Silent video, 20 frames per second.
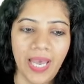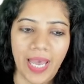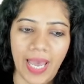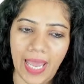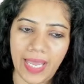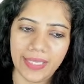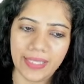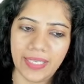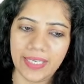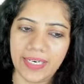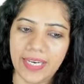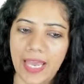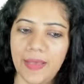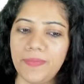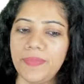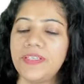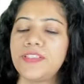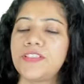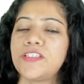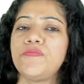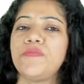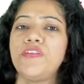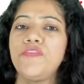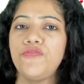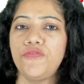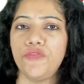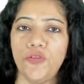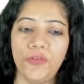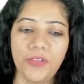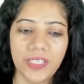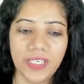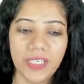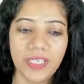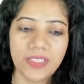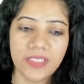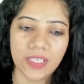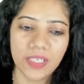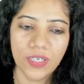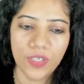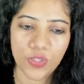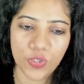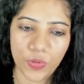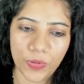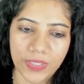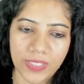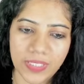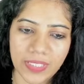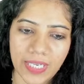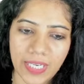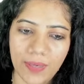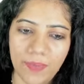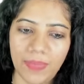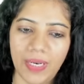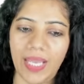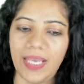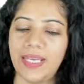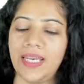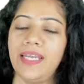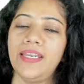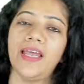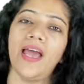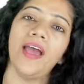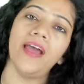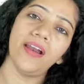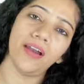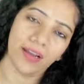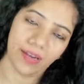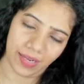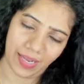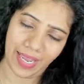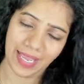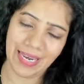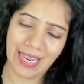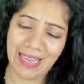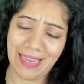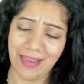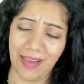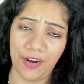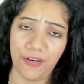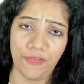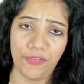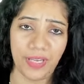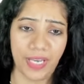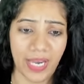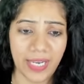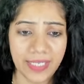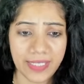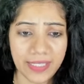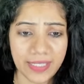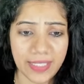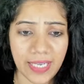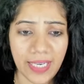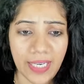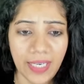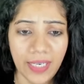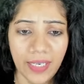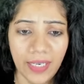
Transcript: And then MSME focus. So a scheme like NIRVIC